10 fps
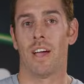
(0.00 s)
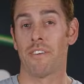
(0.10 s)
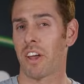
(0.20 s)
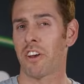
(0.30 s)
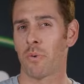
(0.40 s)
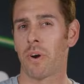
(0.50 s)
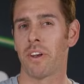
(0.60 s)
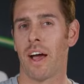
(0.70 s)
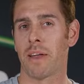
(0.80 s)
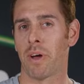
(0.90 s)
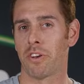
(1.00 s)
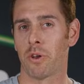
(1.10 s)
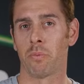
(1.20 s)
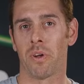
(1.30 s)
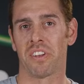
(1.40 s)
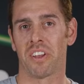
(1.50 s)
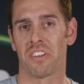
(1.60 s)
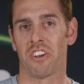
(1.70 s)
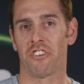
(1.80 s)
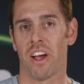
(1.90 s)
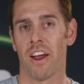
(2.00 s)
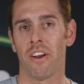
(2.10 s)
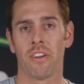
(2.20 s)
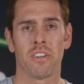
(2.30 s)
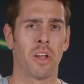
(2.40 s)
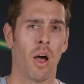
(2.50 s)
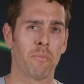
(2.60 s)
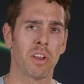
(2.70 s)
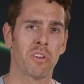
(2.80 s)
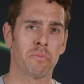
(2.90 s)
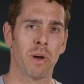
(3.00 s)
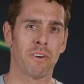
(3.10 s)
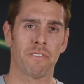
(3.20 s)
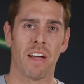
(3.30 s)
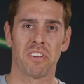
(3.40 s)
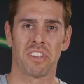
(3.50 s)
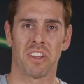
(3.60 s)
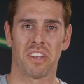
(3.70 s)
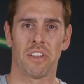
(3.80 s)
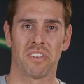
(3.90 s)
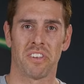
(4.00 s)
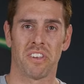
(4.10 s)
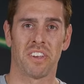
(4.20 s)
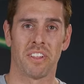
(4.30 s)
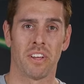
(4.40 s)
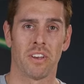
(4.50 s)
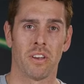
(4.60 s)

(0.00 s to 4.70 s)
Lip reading: I've got a 29 by 2.6 inch tire, so I'm gonna use about 5 to 6 ounces of sealant.